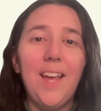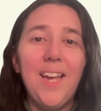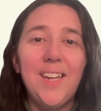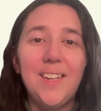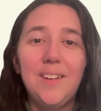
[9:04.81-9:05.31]

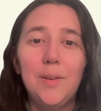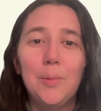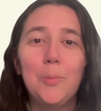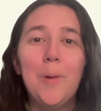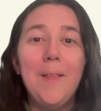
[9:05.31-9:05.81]
And
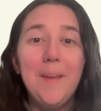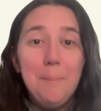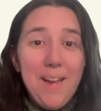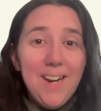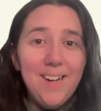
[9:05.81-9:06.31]
while they
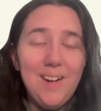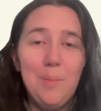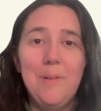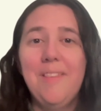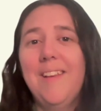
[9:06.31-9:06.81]
may not
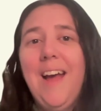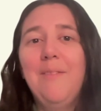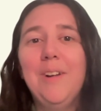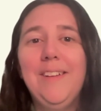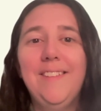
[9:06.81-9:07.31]
help us in
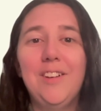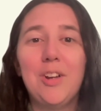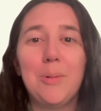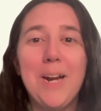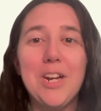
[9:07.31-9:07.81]
every
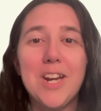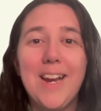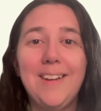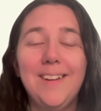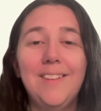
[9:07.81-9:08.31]

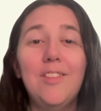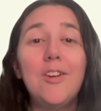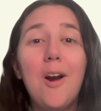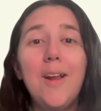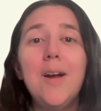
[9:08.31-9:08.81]
situation,
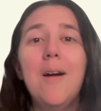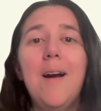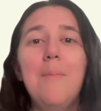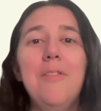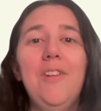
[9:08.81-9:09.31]
starting our
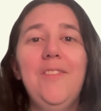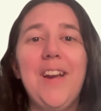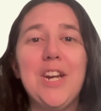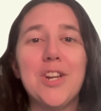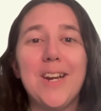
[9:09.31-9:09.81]

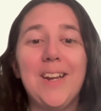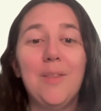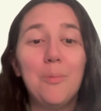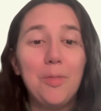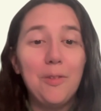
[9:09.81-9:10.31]

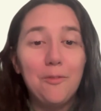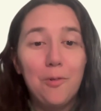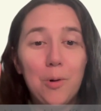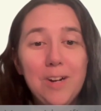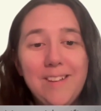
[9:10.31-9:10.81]
observations with the
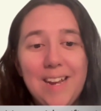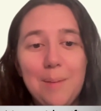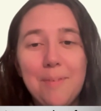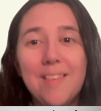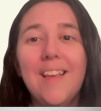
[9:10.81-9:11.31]
4
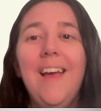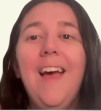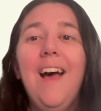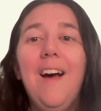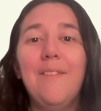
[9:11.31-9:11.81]
tips
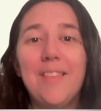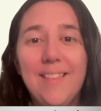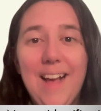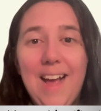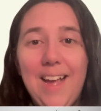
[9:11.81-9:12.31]
of
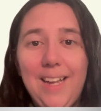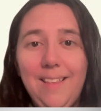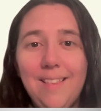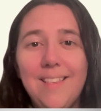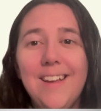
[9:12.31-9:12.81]

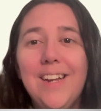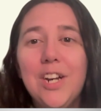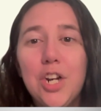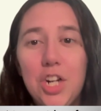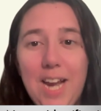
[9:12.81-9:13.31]
size,
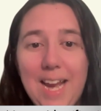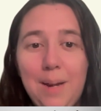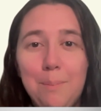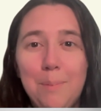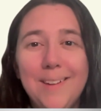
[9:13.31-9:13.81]

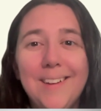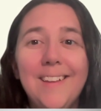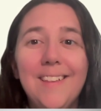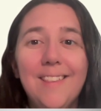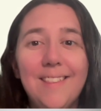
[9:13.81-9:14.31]
shape,
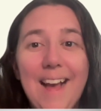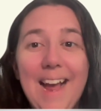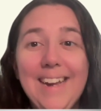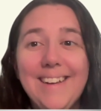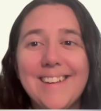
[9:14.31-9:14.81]

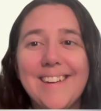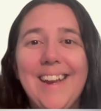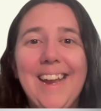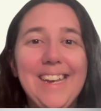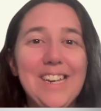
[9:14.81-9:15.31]
sight,
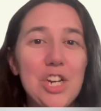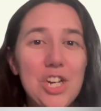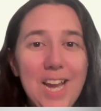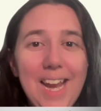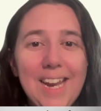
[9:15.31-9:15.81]
and
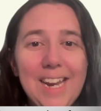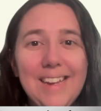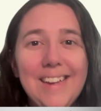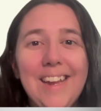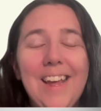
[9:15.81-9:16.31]
shade,